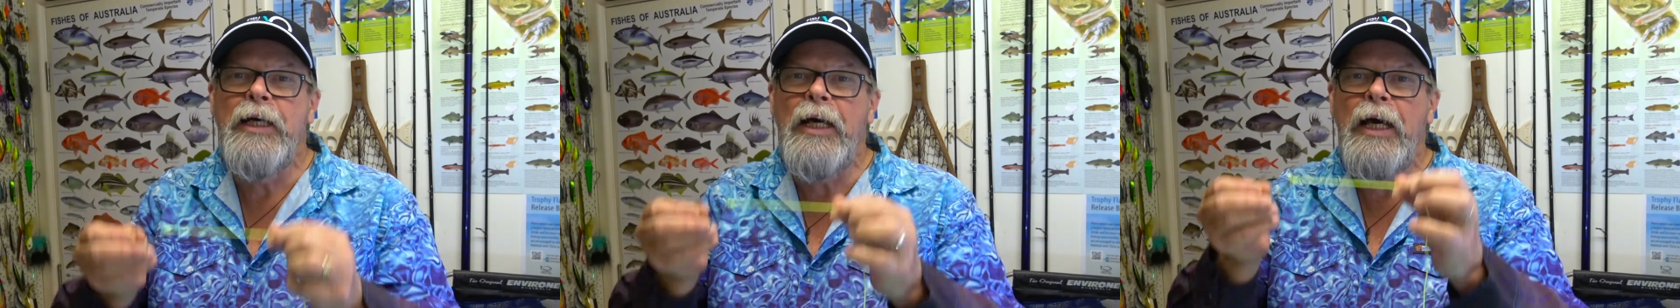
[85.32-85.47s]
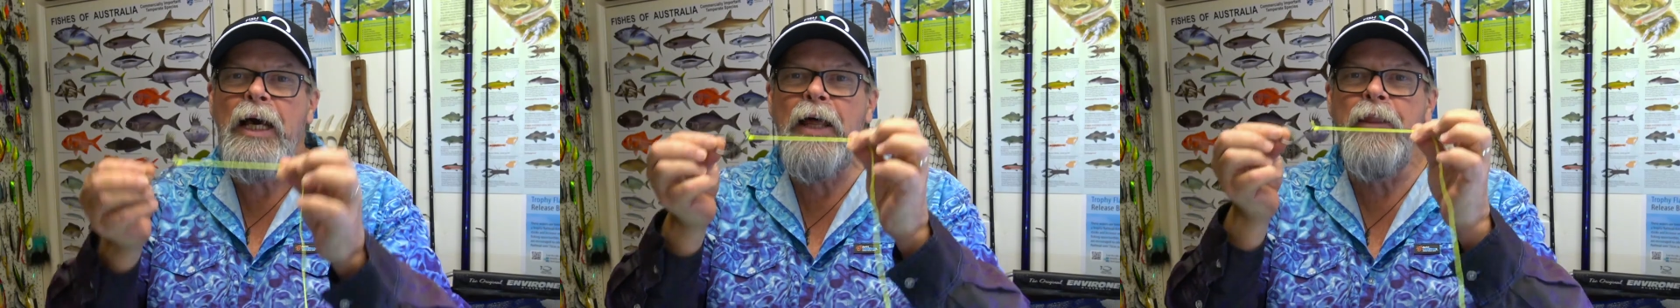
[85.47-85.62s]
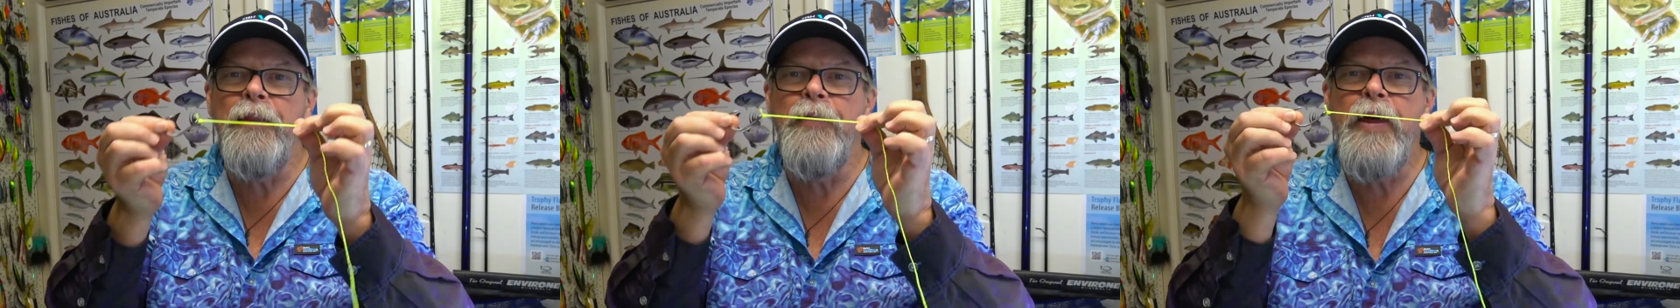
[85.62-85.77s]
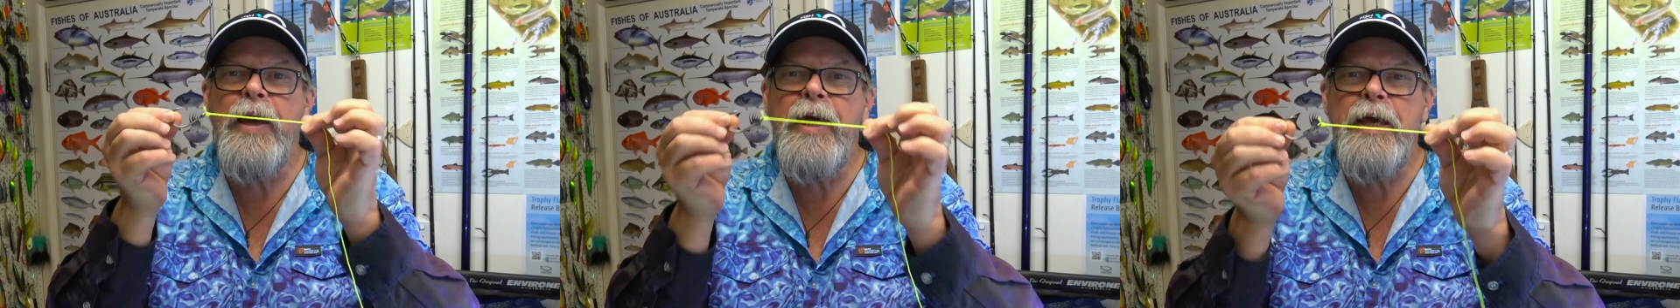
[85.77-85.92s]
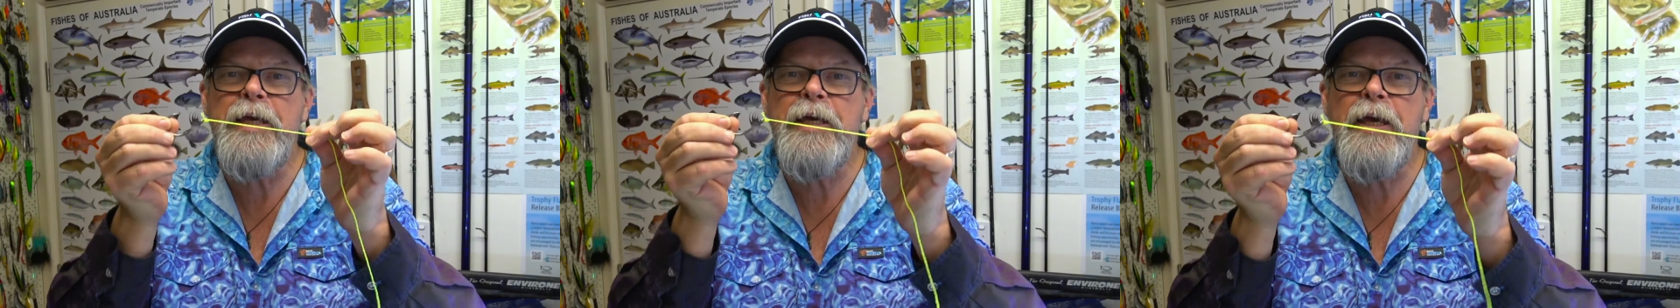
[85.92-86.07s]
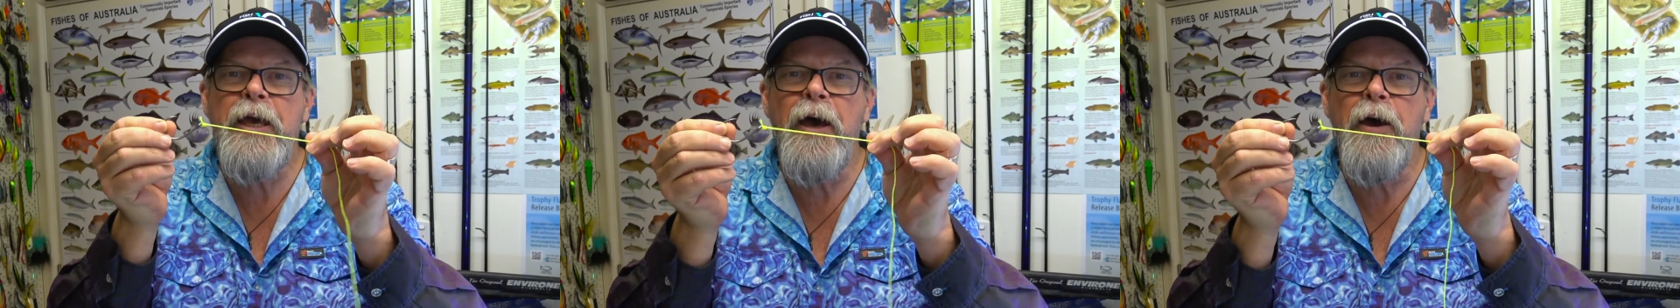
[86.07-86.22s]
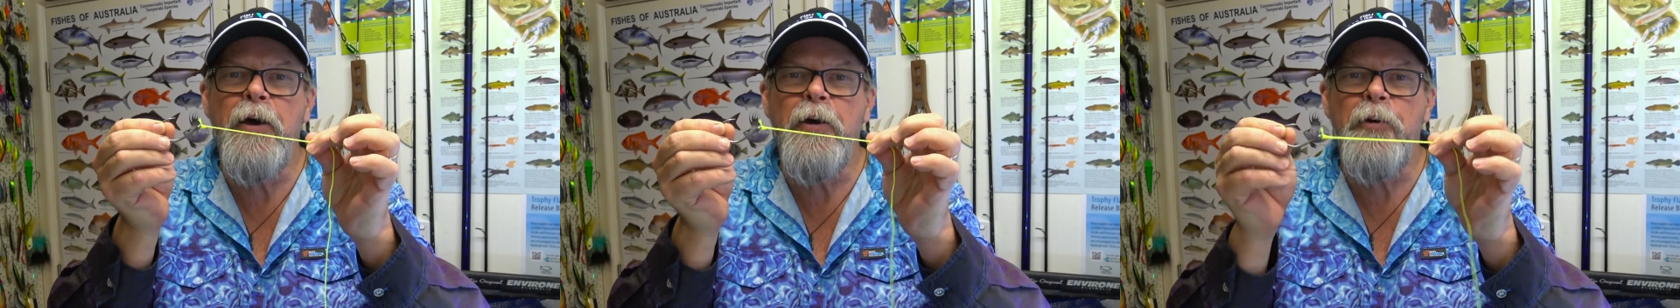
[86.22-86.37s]
And there you
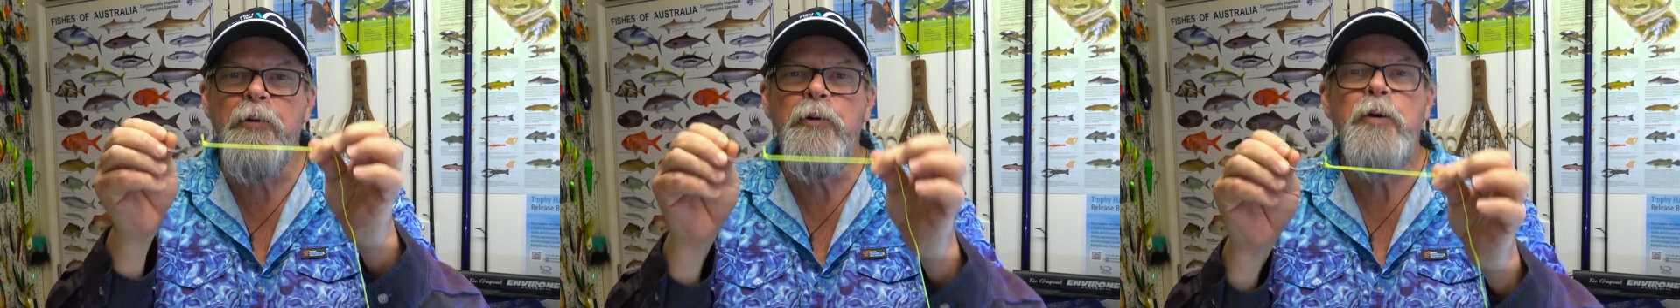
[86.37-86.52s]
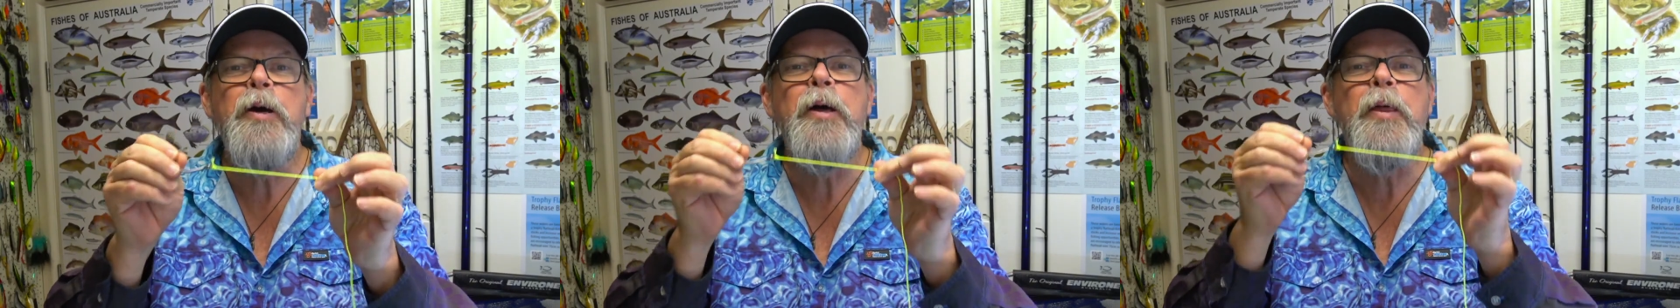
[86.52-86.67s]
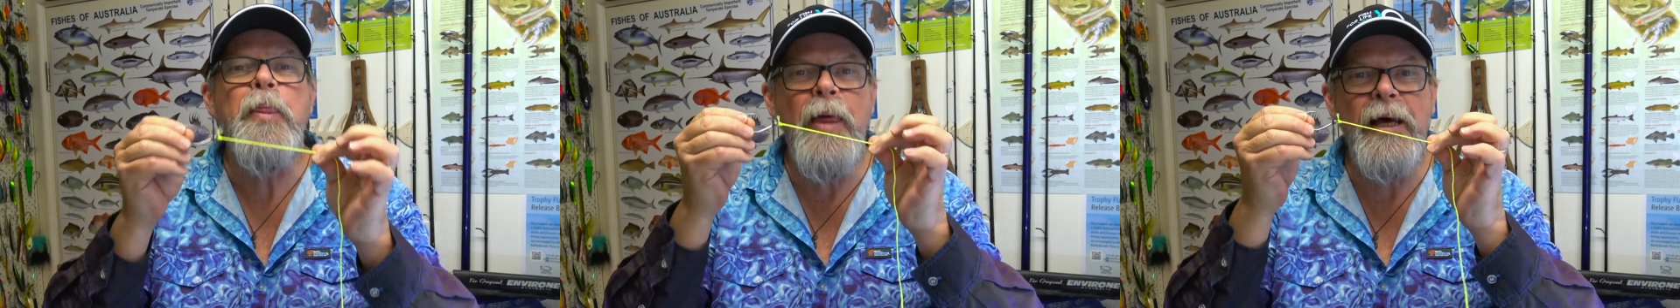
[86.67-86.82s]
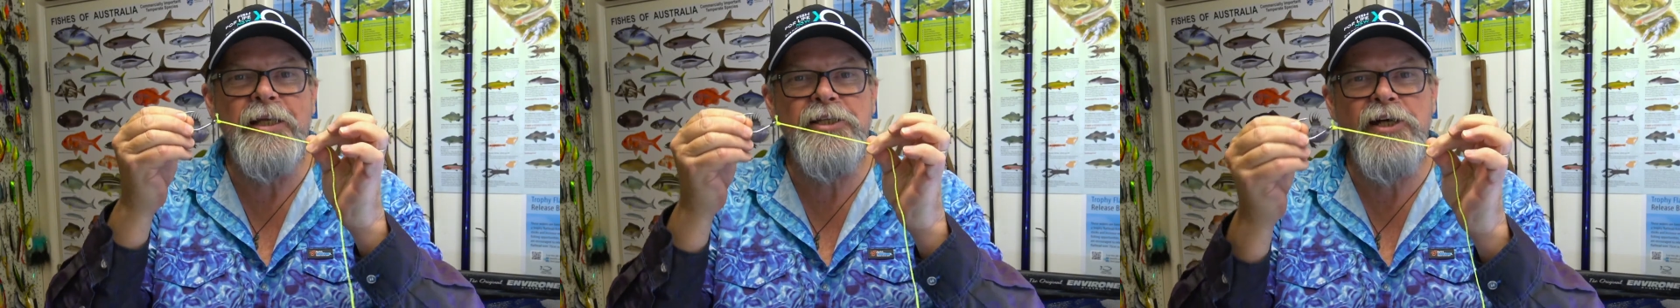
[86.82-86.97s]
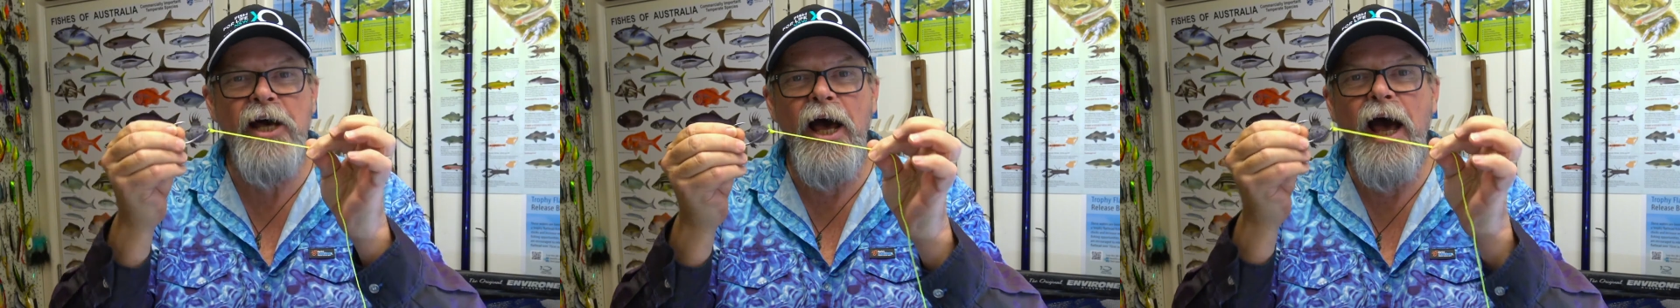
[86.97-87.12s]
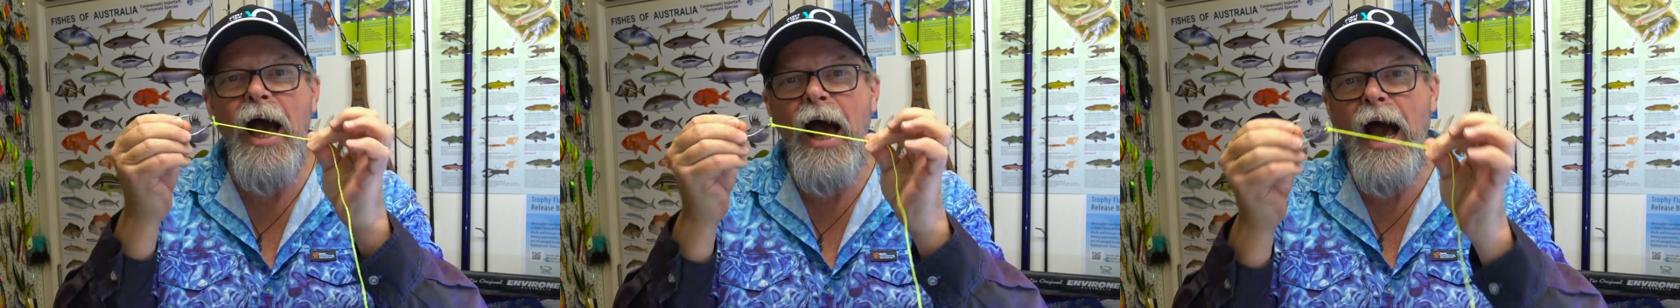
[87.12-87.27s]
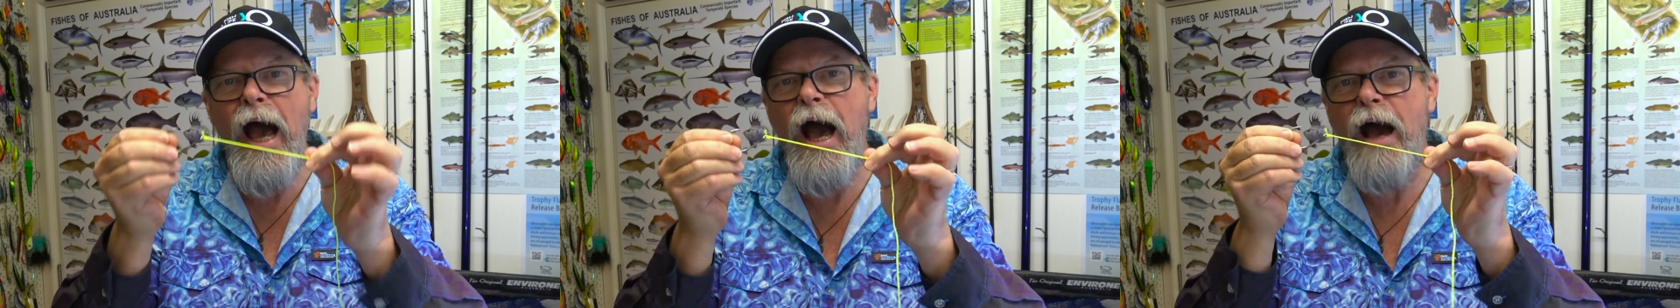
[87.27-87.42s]
go. That's a
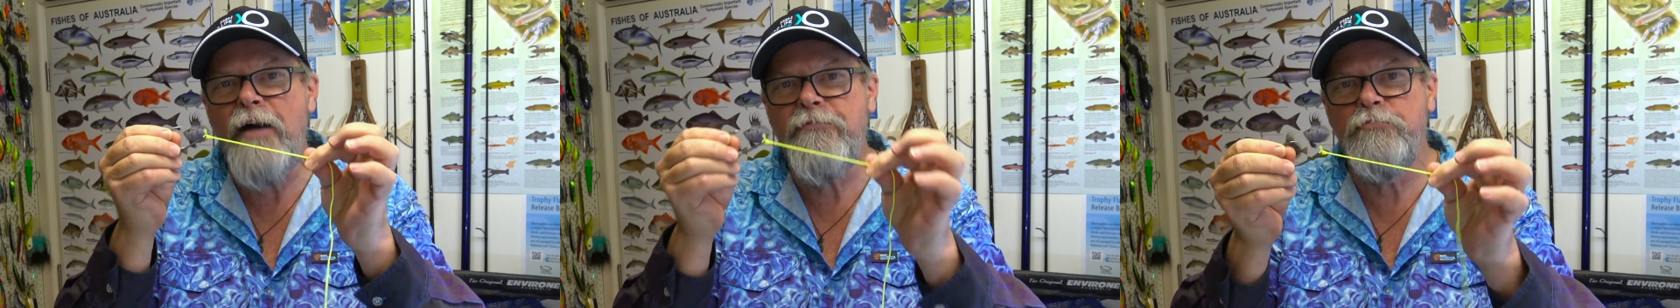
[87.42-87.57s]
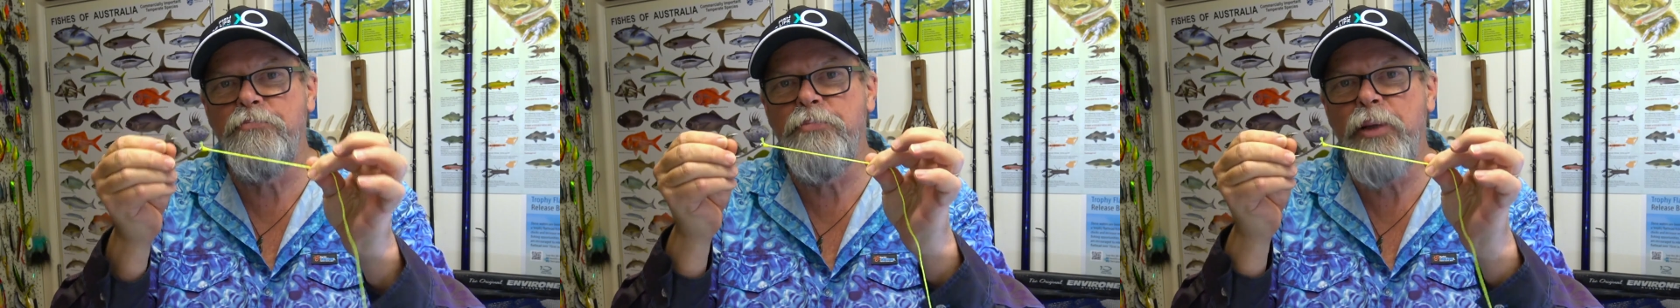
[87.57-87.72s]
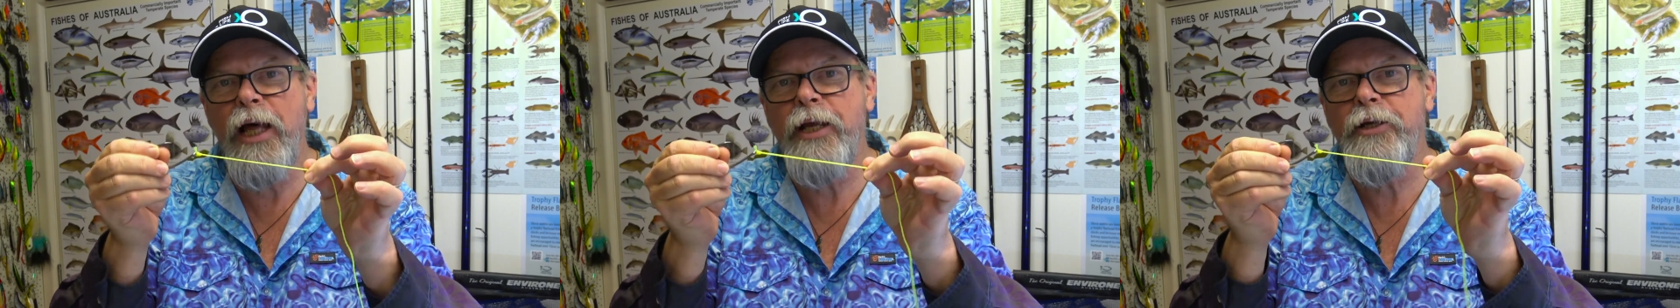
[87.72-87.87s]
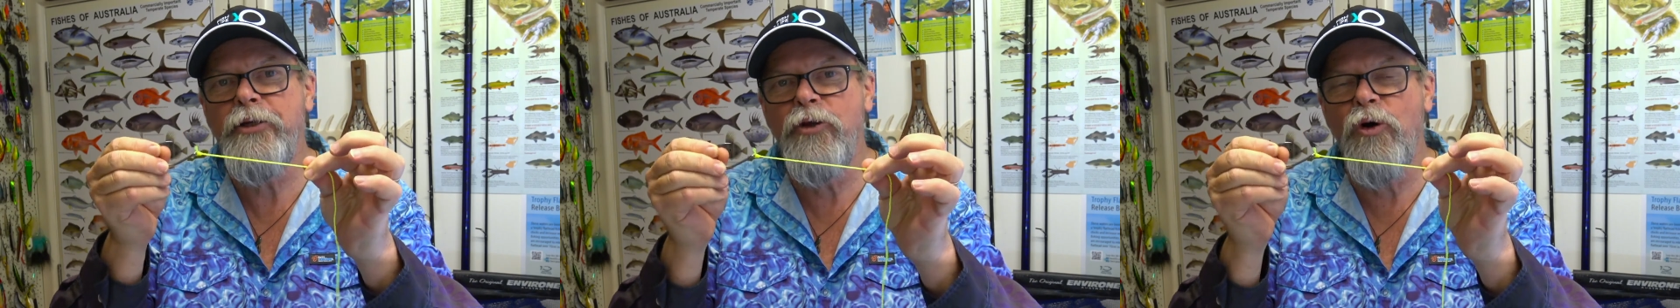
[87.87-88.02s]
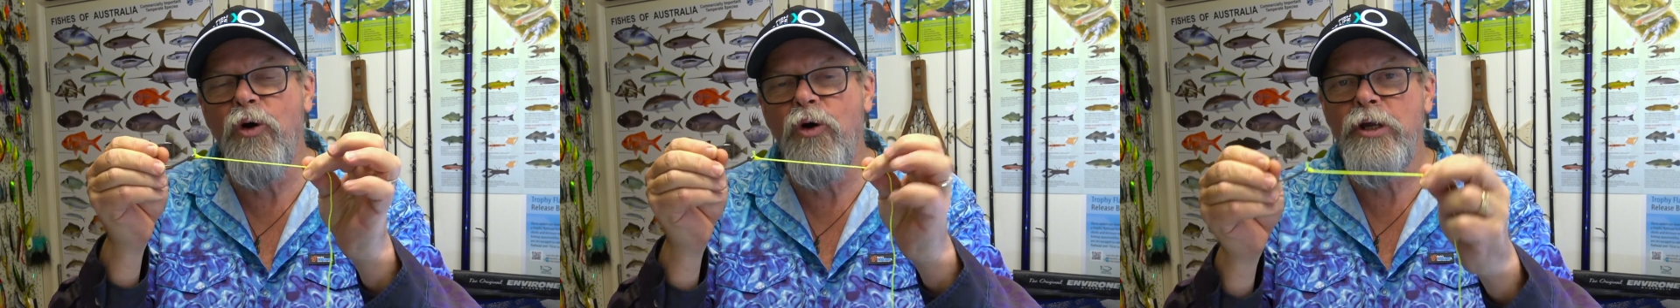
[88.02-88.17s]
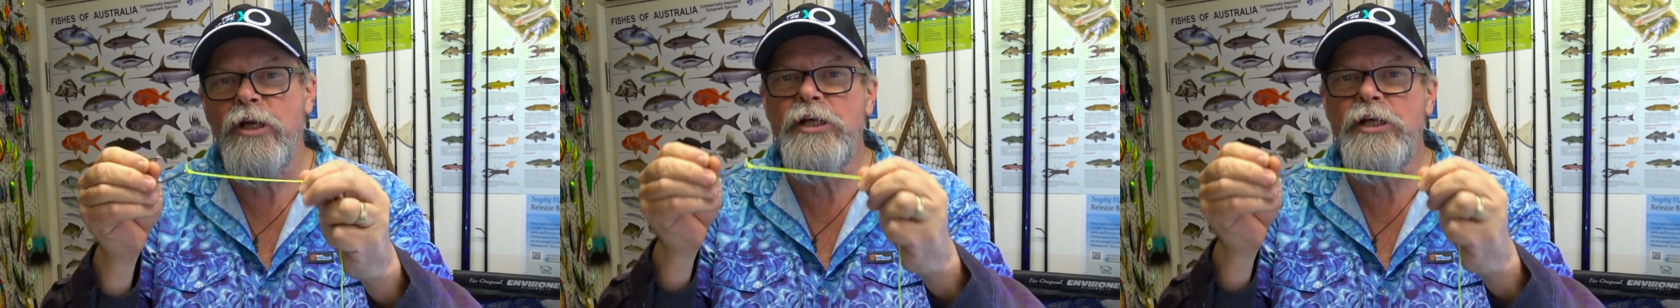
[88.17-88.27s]
half blood knot.